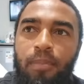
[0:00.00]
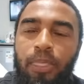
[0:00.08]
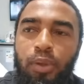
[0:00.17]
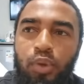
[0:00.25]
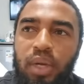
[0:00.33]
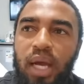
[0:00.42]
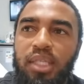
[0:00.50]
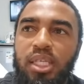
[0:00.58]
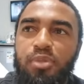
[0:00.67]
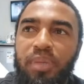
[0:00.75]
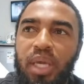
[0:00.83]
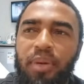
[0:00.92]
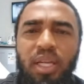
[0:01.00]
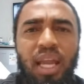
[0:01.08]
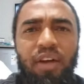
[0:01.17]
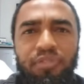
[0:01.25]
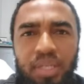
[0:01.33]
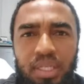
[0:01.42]
You guys are speaking about
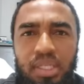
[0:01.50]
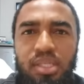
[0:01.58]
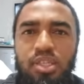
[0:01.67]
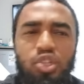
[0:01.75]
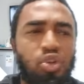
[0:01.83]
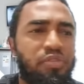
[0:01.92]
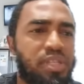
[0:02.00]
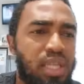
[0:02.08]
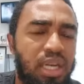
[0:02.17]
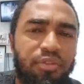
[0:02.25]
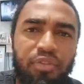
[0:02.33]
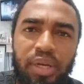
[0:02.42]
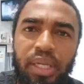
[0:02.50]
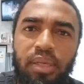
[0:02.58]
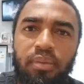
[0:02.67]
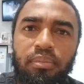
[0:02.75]
governance, service delivery.